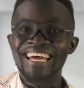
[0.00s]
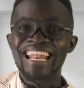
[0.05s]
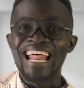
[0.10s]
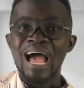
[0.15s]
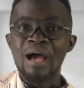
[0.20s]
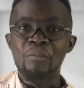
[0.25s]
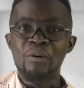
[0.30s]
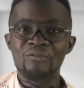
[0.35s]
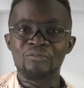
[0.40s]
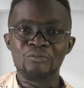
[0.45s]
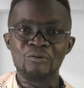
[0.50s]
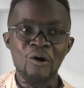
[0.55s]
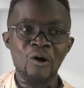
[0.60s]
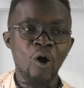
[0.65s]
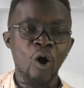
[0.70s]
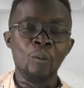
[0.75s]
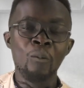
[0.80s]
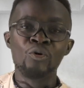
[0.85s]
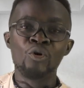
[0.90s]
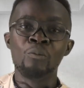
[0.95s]
and I'm off for
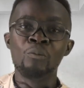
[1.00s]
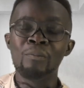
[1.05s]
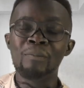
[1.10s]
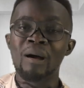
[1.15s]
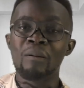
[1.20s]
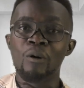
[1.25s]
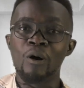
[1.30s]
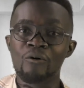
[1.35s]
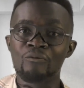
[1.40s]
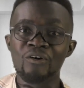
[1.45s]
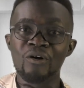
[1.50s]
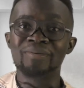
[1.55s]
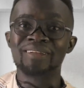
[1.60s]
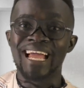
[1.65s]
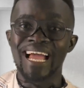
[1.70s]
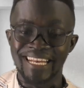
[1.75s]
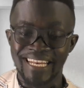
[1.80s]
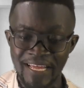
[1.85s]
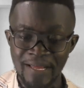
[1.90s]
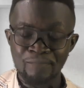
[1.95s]
Obudumabo from
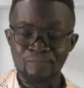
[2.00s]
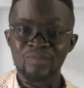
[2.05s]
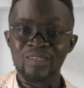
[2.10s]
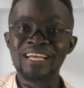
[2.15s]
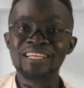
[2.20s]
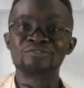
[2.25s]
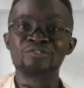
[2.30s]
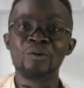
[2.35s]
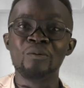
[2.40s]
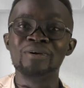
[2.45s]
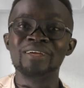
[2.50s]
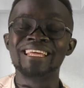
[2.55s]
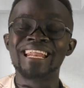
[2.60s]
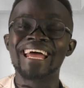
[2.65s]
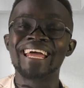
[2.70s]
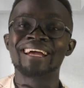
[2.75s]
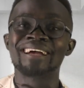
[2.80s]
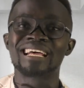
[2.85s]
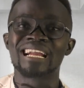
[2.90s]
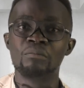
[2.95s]
Nade, and to Munia
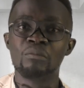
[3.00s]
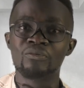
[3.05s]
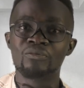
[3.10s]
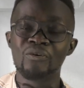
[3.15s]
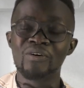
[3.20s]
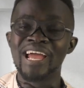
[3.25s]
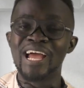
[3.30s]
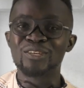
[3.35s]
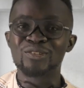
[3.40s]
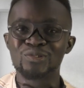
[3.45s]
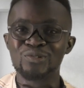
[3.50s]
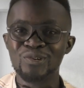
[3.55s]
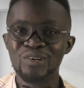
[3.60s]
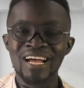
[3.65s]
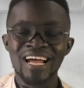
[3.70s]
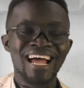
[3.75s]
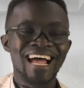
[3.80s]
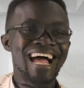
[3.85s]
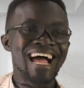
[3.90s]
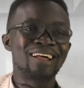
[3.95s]
and Kramo for Yesu,
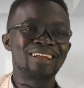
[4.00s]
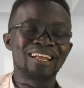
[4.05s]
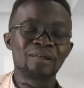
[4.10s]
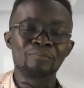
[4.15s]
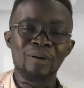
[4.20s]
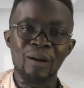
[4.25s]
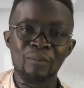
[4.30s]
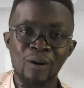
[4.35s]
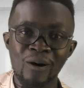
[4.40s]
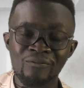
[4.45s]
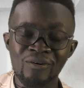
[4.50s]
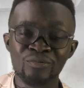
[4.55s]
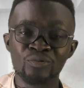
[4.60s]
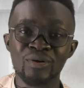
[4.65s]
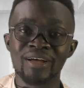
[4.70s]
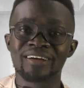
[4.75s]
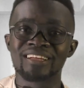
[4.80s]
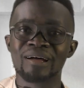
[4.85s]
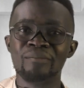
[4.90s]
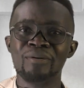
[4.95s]
and the number from
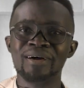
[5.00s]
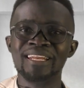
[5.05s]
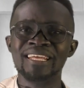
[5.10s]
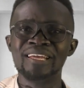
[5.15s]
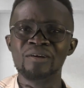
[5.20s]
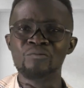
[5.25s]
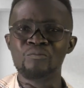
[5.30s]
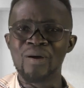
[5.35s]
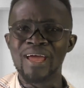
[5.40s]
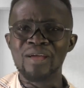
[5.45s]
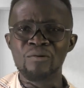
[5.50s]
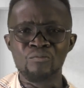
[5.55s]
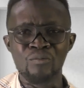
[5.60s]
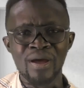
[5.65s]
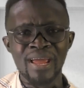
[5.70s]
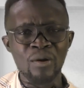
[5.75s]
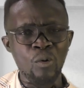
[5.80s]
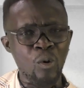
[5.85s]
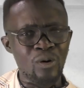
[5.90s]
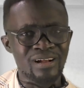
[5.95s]
the Kramoni, way,
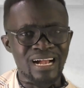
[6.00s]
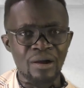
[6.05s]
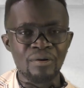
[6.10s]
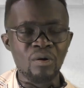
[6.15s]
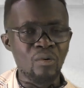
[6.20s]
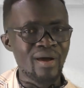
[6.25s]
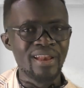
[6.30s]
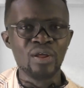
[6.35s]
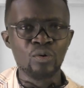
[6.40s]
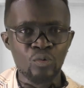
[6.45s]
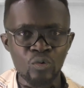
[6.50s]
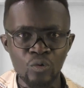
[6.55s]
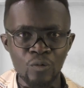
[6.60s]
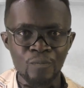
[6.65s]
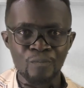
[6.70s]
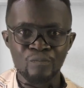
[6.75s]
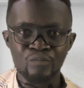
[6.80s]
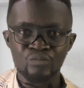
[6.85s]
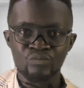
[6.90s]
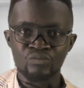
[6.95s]
way, oh, Kawi Wenu.
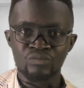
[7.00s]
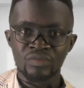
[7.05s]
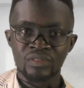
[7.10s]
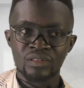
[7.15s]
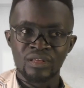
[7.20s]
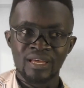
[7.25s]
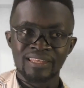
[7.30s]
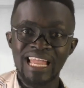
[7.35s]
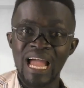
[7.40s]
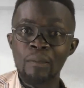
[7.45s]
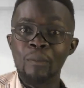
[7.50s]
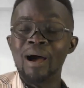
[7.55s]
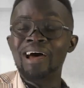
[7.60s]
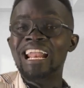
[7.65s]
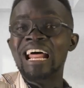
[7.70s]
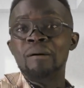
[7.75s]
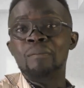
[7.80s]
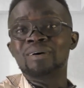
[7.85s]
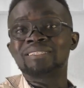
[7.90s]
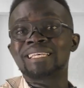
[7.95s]
Yaman,
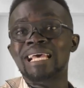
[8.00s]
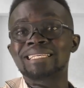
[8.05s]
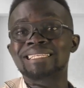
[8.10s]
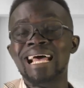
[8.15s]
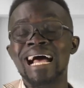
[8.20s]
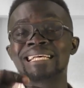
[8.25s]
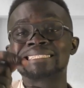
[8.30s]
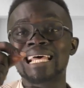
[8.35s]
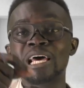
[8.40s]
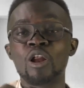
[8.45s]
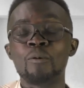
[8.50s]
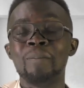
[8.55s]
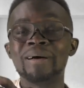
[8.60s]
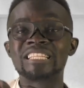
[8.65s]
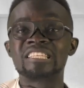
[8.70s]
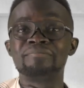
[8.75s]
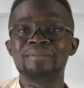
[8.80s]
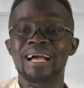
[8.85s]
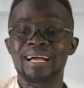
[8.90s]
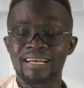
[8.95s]
I must say, I'm
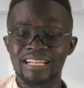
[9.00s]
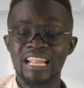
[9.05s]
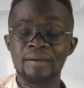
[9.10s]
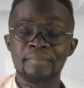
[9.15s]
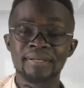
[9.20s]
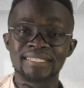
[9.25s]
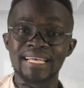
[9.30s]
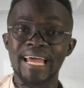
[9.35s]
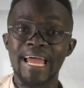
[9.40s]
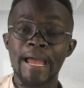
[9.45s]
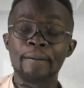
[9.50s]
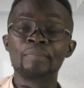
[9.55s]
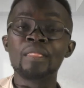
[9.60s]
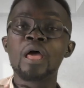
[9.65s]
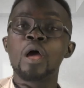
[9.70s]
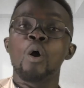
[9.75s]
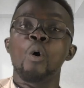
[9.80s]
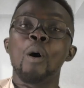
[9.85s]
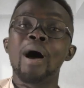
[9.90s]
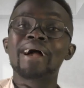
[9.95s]
betting your claim is there.
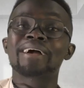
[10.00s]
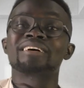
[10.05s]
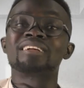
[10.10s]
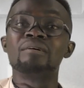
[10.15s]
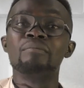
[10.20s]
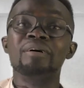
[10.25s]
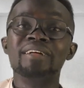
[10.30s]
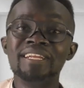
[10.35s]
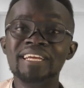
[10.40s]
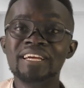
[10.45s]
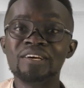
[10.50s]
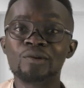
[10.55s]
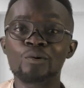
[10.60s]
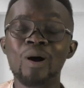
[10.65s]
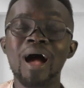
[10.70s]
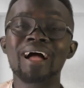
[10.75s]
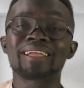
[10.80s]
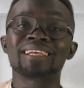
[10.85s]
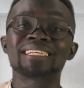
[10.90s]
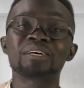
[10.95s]
Or
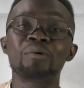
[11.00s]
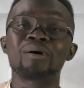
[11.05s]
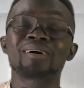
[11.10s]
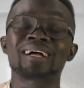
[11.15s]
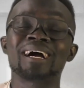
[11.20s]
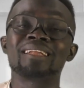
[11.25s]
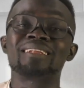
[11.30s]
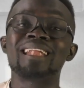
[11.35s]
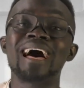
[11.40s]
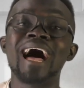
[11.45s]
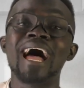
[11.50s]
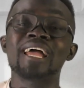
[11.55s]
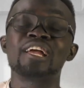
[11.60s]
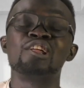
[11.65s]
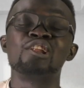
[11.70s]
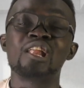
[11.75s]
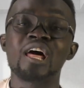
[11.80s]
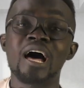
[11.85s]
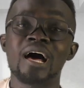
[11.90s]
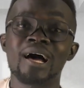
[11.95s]
Kramonino, I just can't la
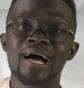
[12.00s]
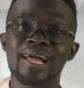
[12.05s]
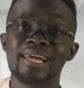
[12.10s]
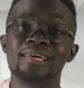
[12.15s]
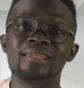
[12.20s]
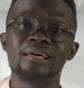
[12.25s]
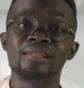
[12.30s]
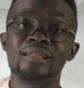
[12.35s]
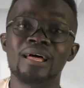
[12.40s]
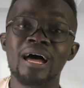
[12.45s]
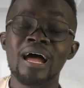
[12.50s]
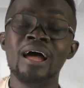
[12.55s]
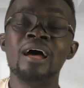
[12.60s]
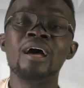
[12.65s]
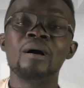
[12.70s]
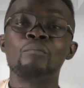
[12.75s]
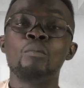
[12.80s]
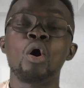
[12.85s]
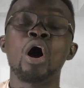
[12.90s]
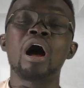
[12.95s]
ilaha illallah,
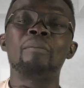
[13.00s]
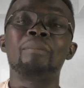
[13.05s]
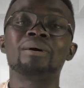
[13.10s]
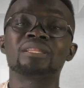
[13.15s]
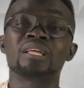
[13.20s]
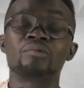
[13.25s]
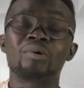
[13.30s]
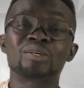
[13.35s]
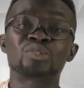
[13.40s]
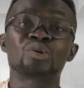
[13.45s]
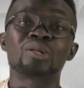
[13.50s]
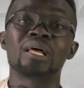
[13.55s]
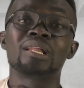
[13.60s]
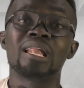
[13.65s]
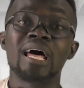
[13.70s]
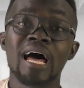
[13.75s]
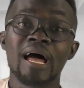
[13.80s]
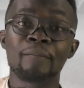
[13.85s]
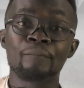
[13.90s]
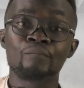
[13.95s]
Muhammad
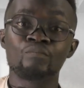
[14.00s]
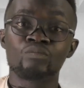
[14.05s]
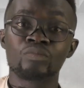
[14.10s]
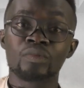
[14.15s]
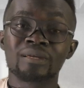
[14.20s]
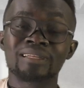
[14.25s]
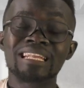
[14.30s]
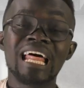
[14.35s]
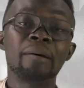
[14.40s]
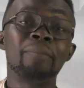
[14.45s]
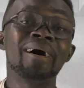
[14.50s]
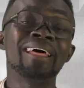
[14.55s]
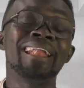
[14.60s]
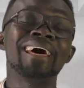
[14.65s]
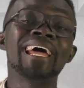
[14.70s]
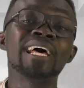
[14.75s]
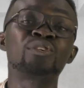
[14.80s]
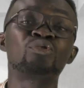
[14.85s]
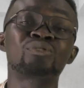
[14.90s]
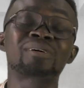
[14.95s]
Rasulullah. That then
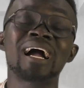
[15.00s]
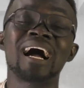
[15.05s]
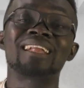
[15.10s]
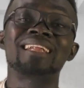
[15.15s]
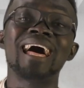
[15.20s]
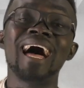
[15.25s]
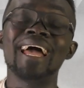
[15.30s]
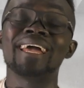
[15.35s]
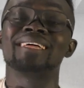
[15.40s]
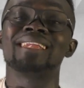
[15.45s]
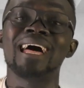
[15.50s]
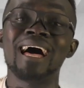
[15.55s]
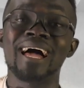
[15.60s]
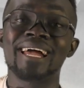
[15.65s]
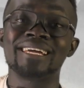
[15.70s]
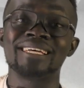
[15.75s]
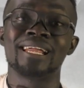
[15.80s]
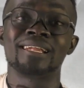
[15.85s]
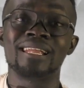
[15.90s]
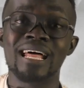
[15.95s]
I used to can't la
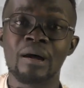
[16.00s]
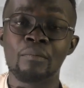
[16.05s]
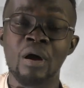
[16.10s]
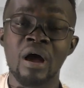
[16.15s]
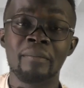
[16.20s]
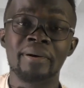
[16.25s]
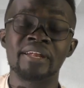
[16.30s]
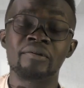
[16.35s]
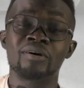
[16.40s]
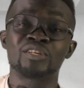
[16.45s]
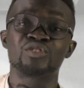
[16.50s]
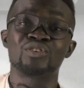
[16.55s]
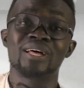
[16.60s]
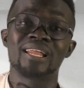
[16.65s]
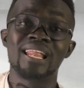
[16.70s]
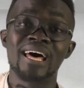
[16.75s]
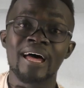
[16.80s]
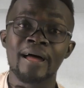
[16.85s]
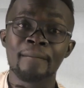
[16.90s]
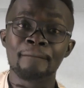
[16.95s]
ilaha illallah, Muhammad
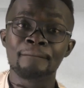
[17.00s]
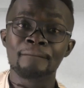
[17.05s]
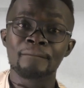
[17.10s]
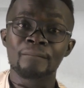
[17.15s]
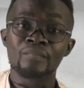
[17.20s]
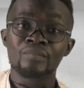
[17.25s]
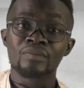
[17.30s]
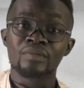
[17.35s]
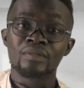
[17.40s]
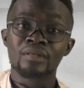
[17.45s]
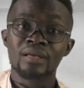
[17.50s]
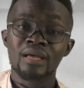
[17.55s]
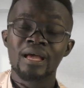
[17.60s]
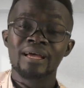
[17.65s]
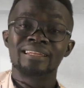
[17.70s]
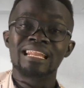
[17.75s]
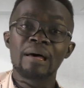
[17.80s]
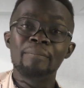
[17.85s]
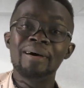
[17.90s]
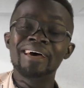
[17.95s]
Rasulullah.
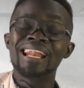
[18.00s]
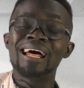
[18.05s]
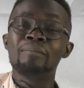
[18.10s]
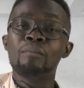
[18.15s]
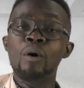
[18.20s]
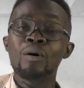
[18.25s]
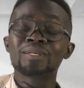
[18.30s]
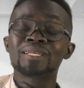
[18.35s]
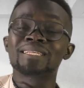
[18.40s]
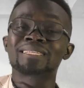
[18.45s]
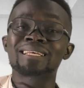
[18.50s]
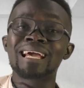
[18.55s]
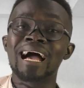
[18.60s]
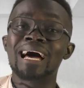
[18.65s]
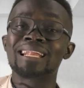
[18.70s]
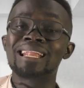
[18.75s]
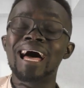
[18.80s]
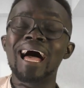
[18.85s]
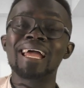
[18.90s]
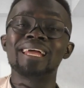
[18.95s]
That then I Moses
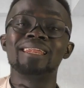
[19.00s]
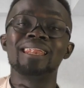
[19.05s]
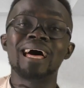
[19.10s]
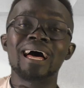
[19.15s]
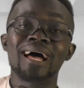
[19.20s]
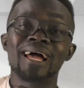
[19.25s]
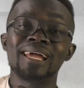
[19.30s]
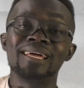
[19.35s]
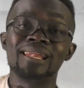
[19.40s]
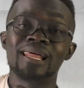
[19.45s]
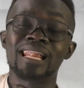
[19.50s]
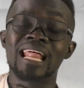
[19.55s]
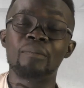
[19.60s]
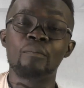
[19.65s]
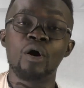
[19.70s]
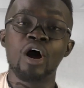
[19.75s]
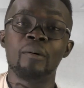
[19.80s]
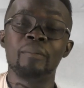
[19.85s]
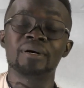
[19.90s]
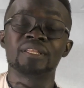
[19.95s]
can't la ilaha illallah,
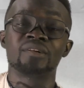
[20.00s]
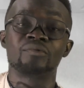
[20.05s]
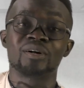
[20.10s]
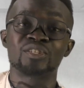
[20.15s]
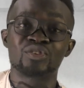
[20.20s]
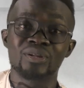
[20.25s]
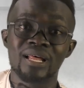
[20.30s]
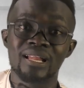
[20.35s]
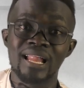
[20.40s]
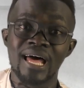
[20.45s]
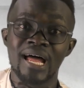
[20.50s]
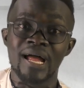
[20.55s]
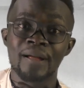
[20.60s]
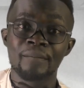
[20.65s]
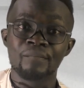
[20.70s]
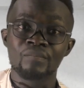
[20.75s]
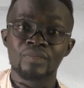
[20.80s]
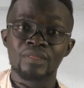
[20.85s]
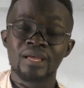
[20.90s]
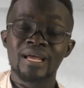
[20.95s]
Muhammad Rasulullah.
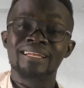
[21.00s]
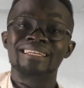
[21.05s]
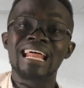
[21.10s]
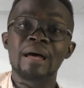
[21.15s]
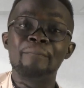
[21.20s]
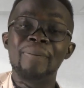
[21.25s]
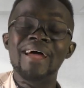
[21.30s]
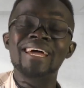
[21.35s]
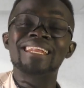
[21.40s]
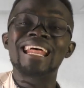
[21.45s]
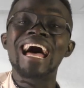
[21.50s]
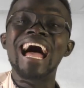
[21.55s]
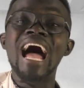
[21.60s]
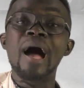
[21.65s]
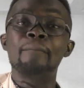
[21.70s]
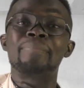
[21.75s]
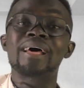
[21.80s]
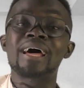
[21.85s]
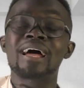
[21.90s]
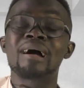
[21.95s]
That Ben
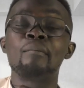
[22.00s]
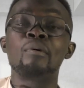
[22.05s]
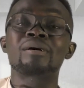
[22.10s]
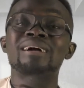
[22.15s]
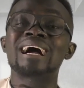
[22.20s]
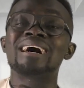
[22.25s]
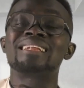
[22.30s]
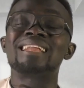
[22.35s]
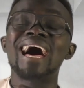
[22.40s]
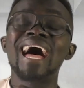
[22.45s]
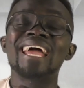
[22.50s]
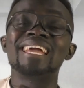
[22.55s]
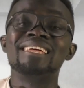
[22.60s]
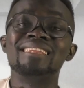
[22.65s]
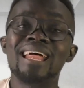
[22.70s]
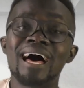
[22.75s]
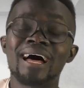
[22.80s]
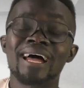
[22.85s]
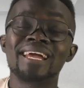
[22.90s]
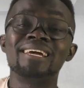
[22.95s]
Abraham Okan La
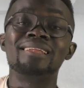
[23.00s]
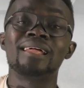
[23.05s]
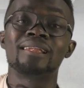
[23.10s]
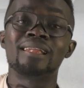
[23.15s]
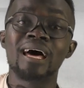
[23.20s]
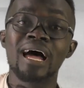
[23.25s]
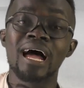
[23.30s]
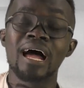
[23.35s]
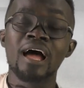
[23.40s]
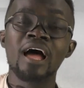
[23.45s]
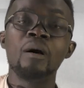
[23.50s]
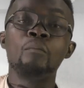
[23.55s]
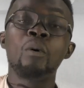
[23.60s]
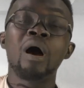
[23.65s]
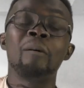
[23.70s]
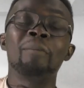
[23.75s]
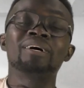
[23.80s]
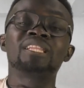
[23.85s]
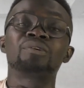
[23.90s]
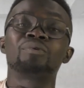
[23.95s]
Ilaha Illallah
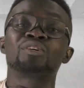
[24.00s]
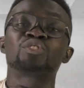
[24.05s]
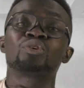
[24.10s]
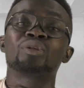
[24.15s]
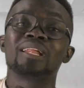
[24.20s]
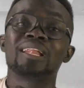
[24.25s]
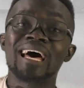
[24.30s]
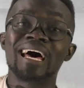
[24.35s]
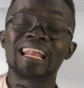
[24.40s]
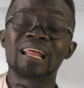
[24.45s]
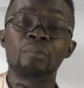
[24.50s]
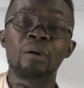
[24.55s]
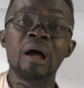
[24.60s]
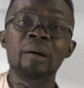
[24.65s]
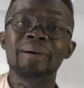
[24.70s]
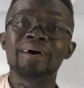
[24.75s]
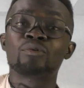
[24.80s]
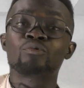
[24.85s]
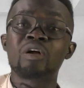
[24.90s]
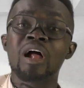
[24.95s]
Muhammad Rasulullah. Na
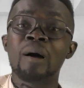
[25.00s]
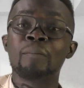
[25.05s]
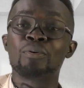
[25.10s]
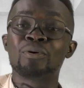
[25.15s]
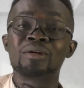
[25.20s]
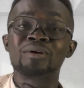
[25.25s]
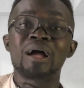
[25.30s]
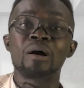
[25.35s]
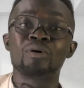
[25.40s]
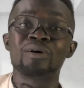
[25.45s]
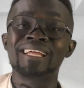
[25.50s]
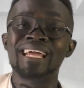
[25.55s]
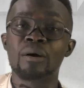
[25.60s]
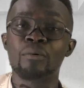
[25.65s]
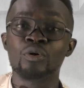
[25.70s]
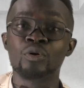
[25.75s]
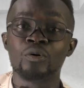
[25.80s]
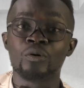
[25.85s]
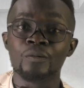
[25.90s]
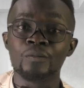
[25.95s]
Muhammad kwa pona ya ne
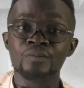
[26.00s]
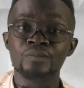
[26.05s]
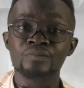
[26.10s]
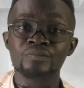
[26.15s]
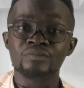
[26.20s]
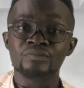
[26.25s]
awono.